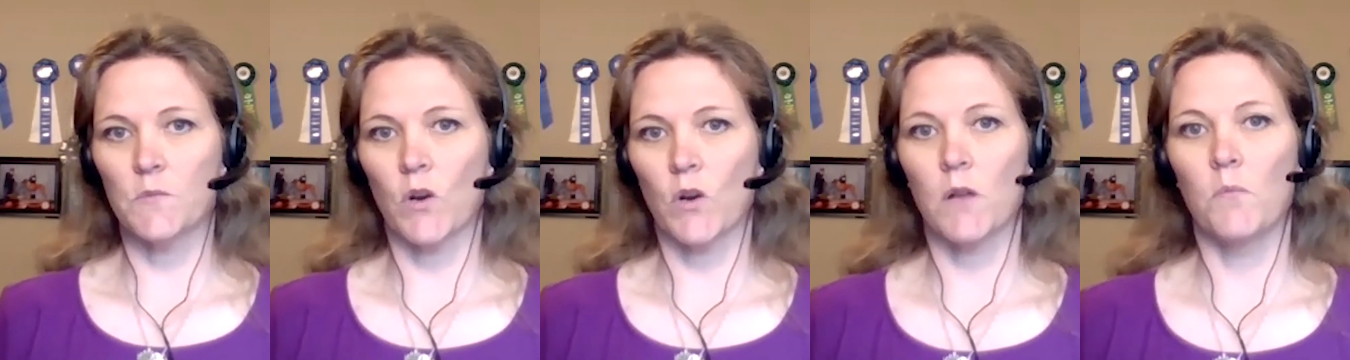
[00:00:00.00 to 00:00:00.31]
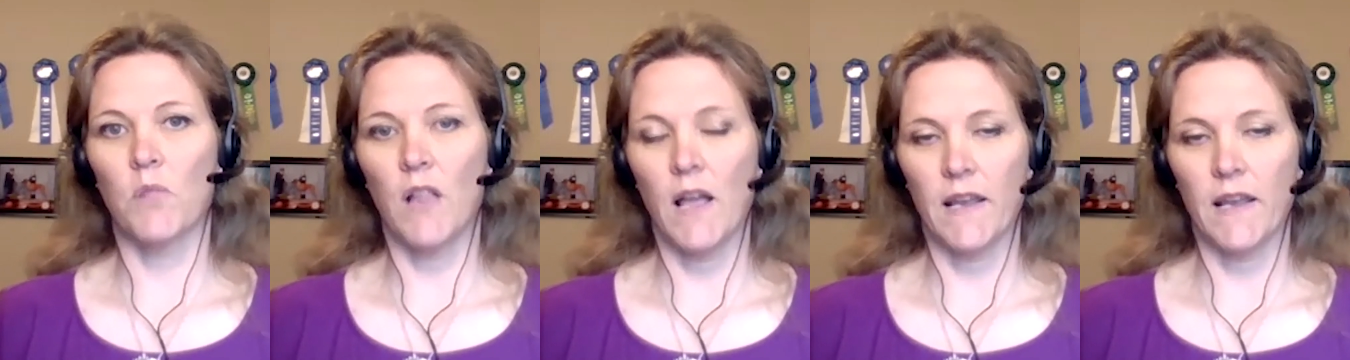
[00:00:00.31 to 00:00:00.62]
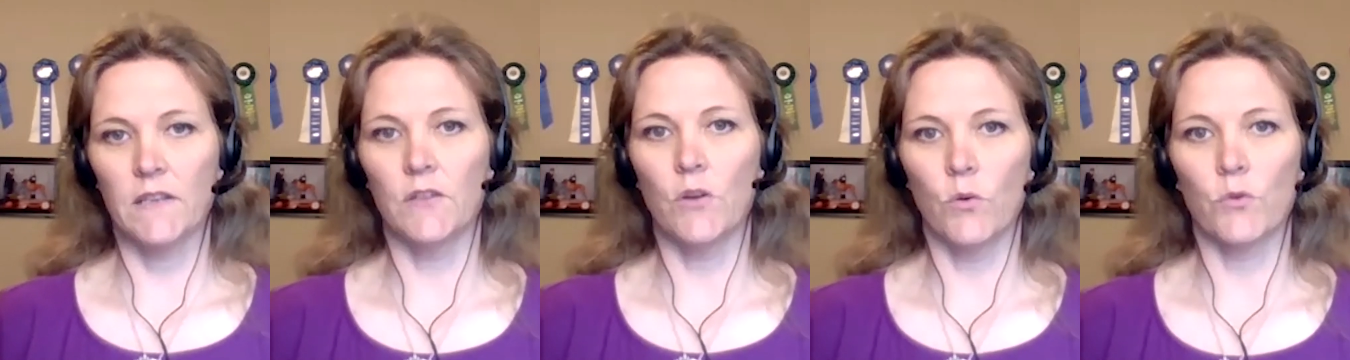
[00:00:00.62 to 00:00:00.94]
the more
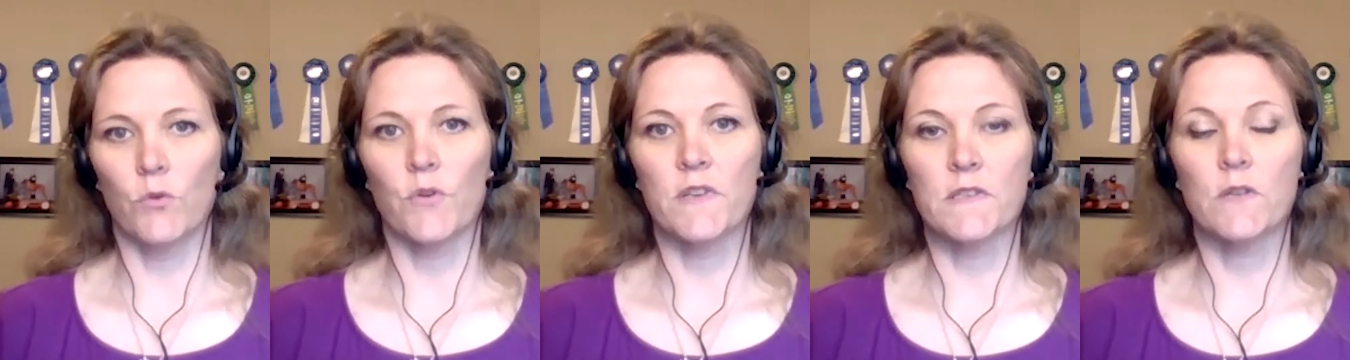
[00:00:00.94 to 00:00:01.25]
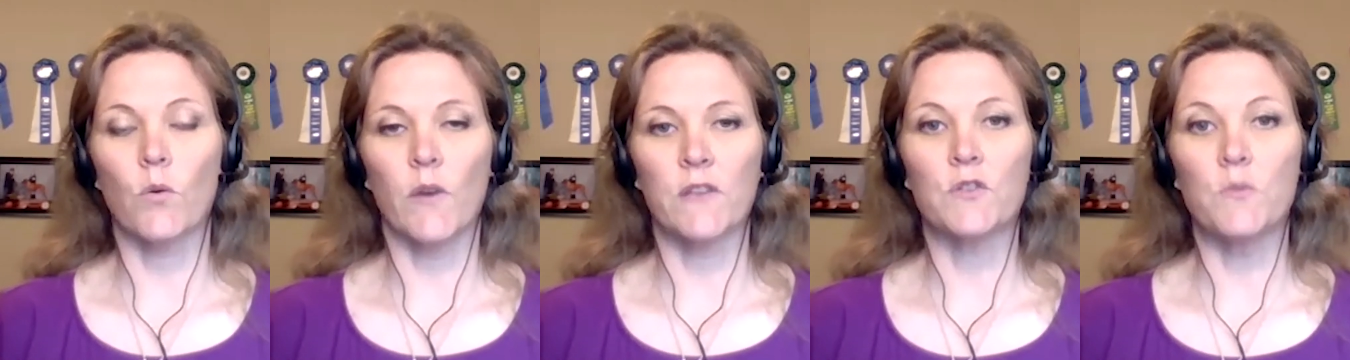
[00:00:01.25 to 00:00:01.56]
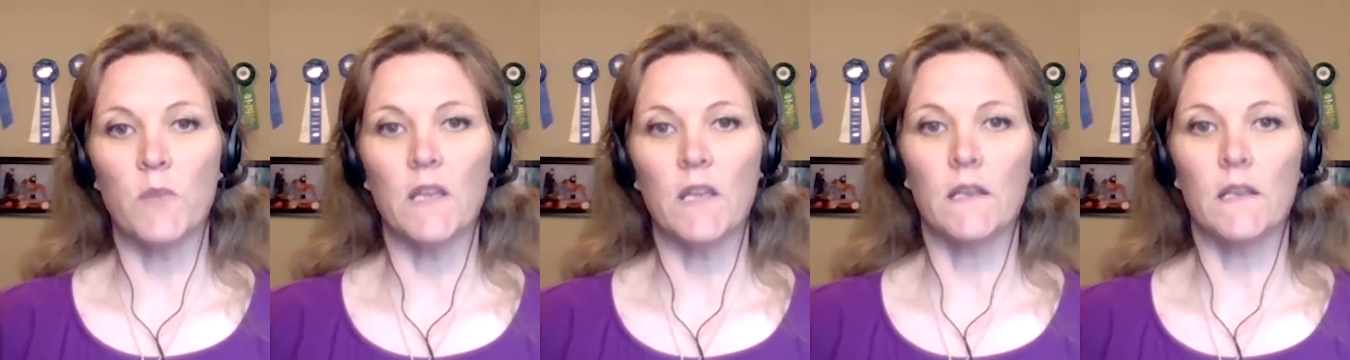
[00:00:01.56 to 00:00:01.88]
compliant an owner is going
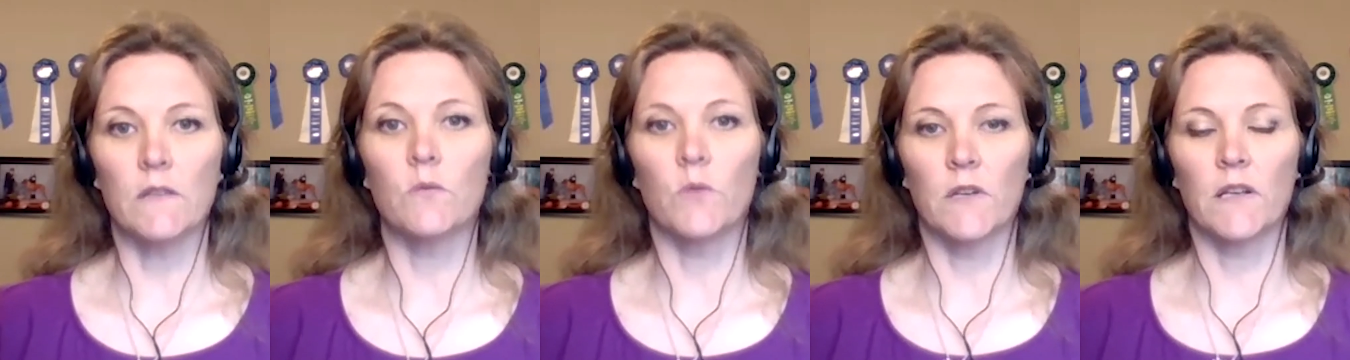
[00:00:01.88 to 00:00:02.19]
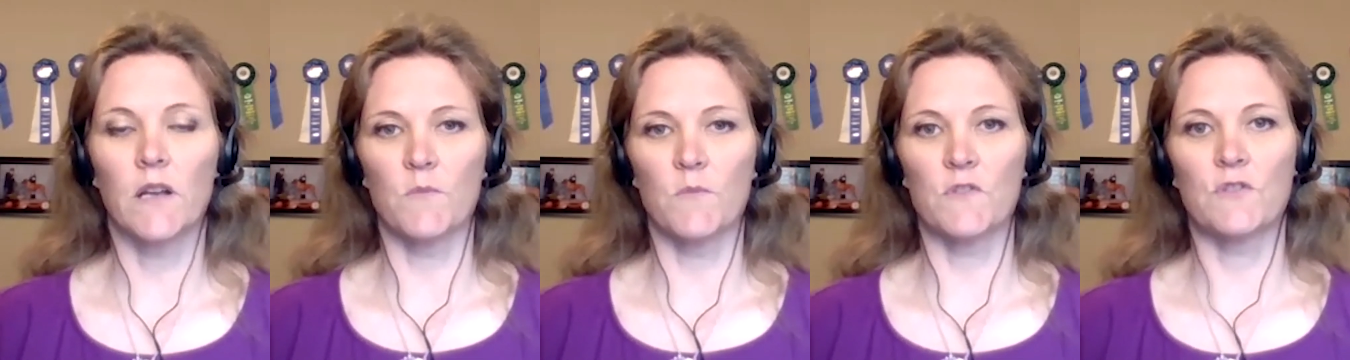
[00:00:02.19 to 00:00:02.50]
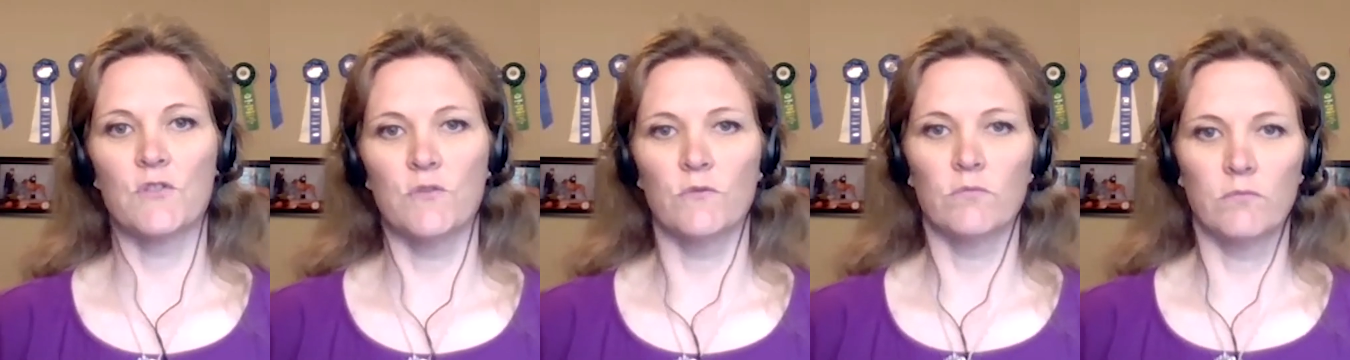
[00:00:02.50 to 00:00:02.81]
to be when it comes
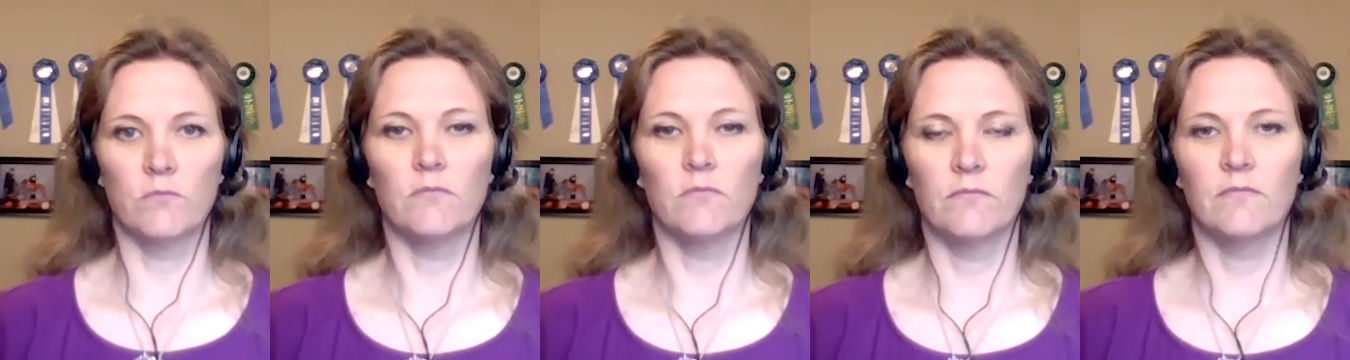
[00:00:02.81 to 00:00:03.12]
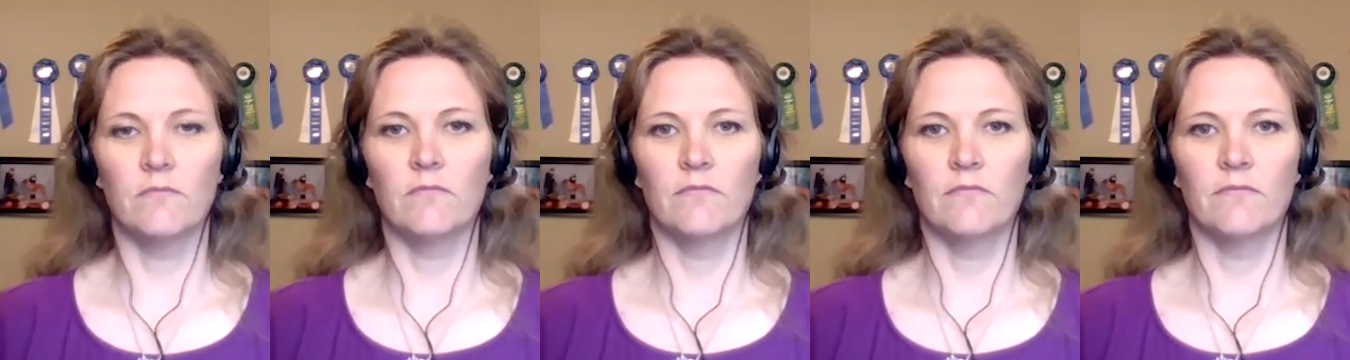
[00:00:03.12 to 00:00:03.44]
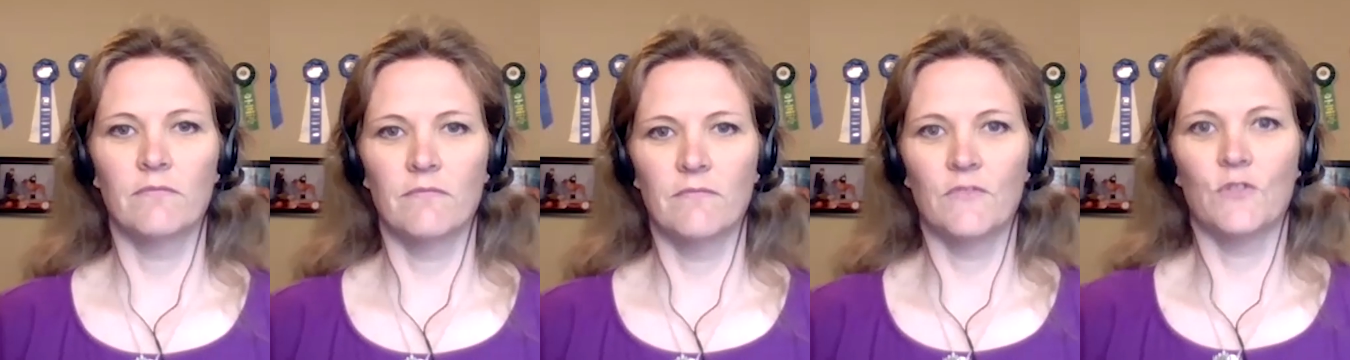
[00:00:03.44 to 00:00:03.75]
to
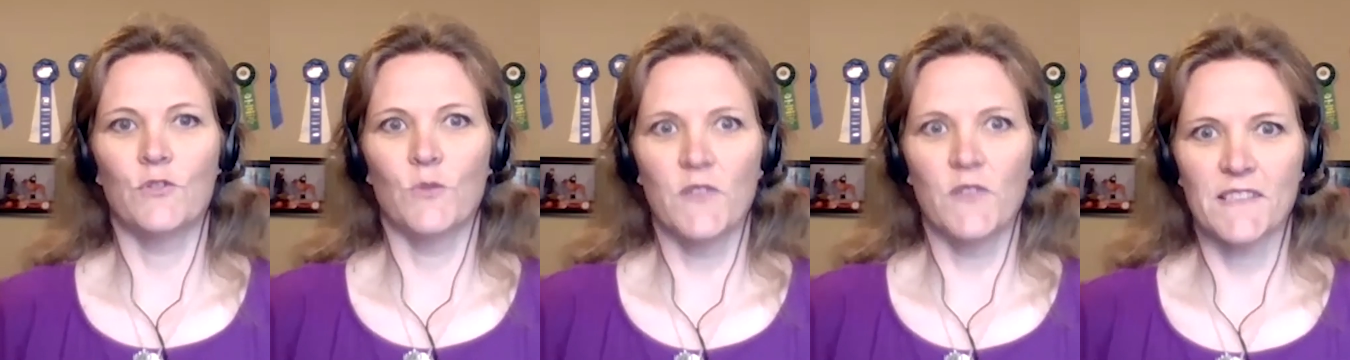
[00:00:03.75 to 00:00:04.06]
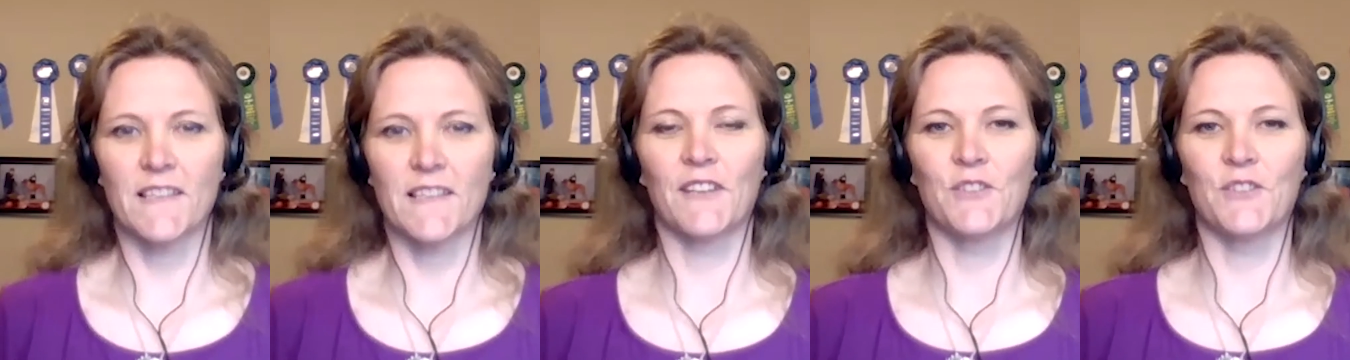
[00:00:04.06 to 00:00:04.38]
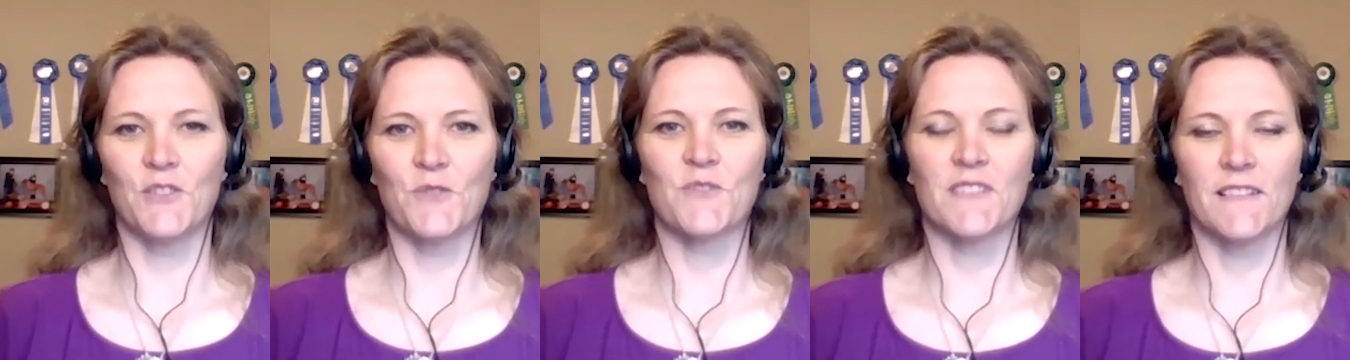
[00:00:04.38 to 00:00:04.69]
doing the second
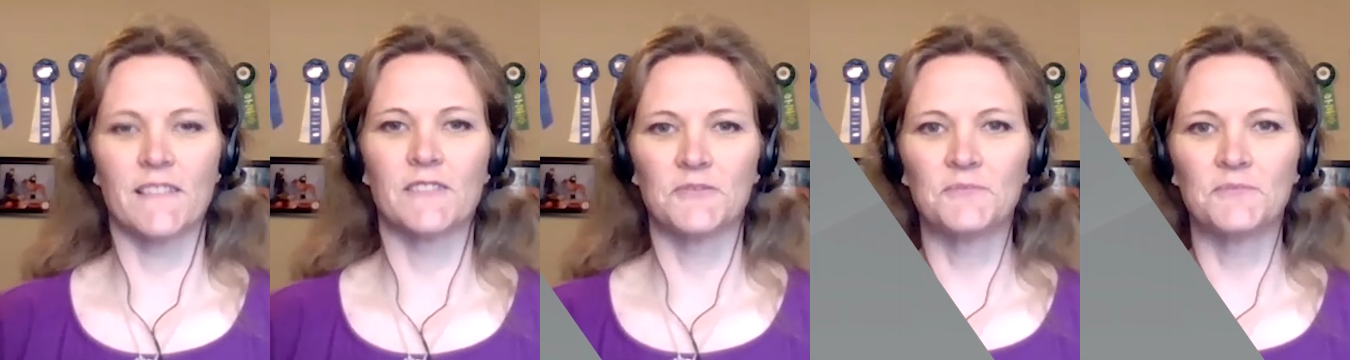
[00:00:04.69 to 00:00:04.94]
dosing.